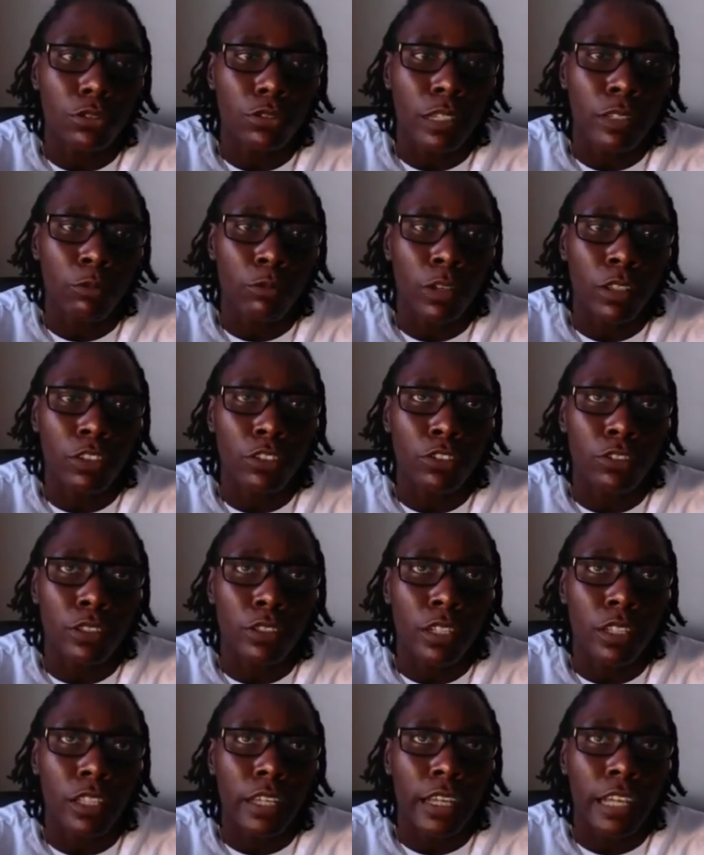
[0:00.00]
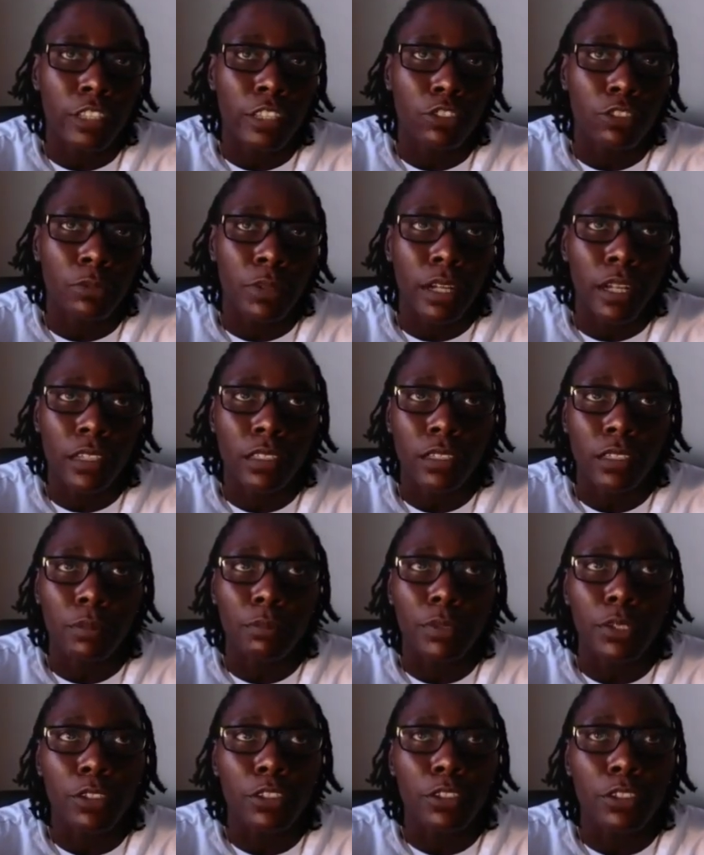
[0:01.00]
like whether you're in class or behind a
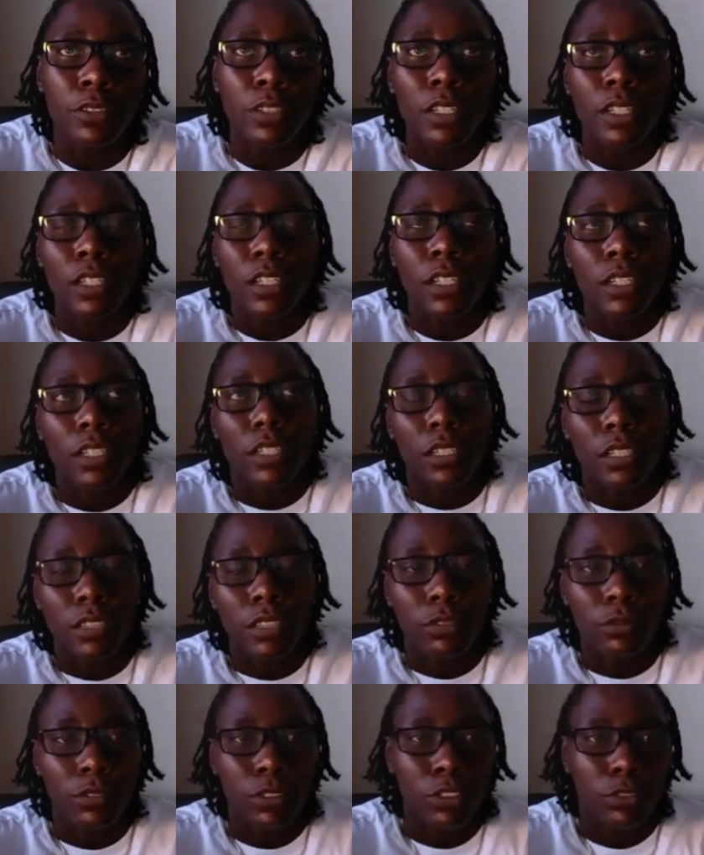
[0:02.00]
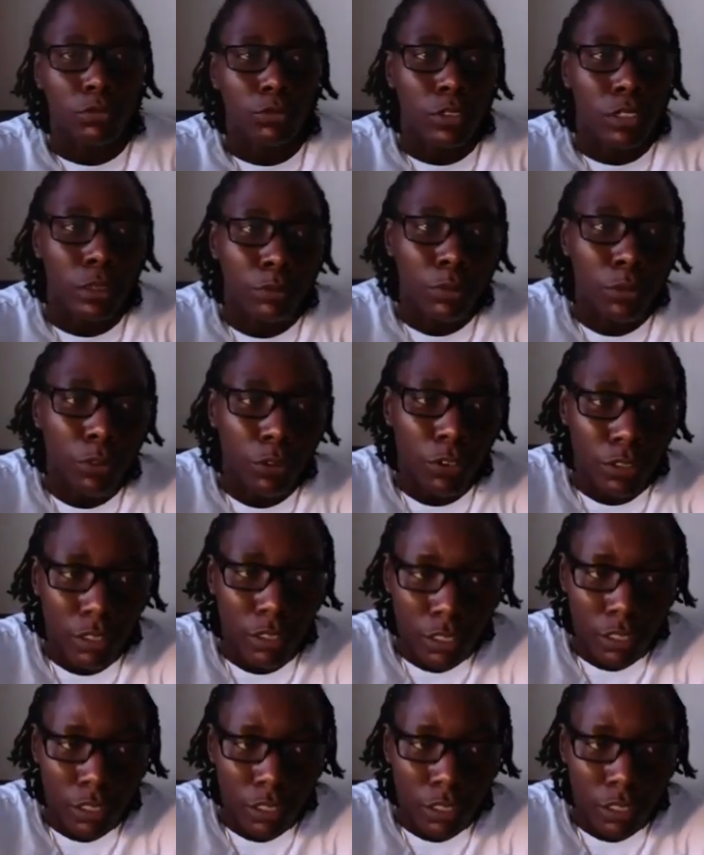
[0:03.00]
computer, is really important.